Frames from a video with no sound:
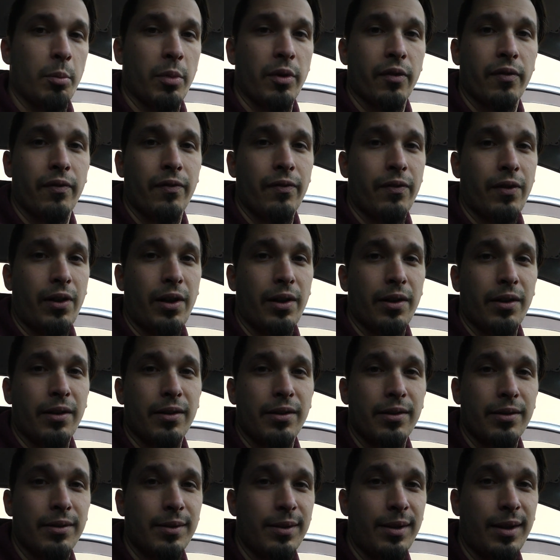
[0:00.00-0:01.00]
be a fun
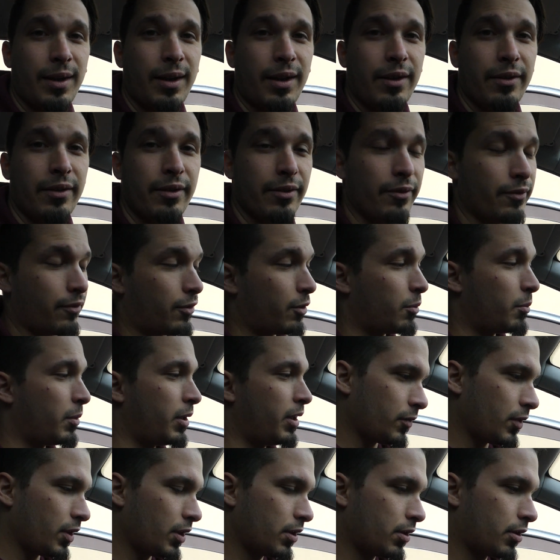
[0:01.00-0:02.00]
day for
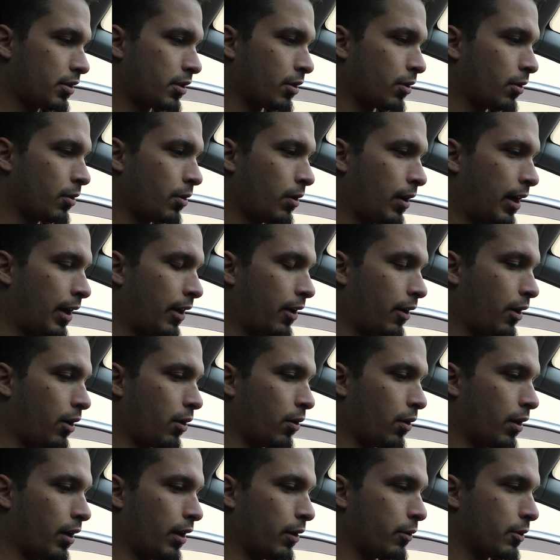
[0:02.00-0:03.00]
me. So I don't
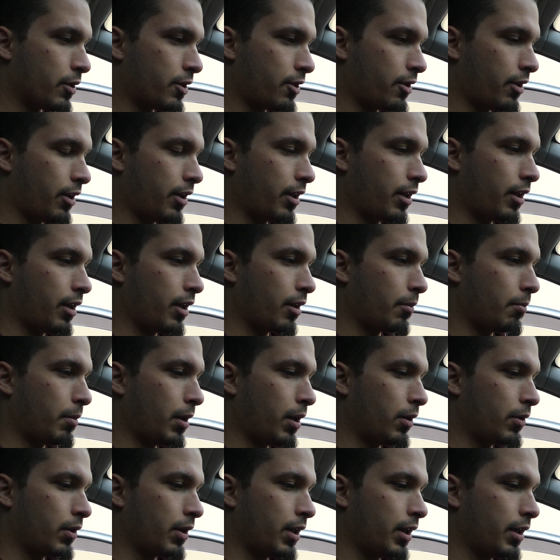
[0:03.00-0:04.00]
know, I was thinking
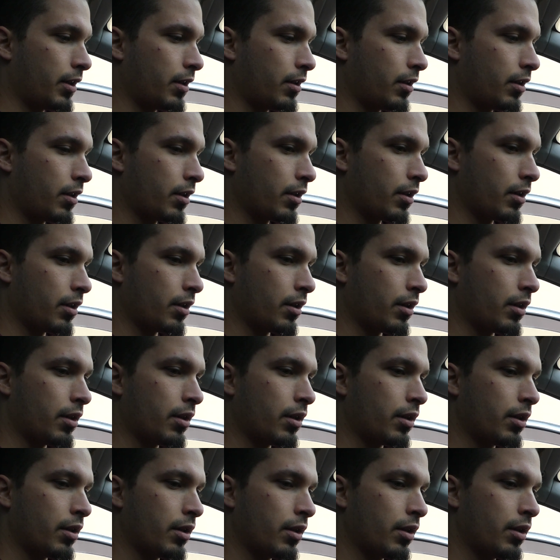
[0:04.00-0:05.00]
about getting
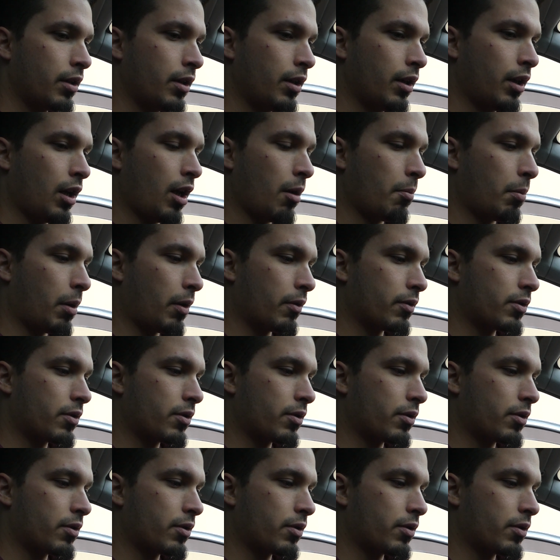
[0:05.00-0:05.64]
a power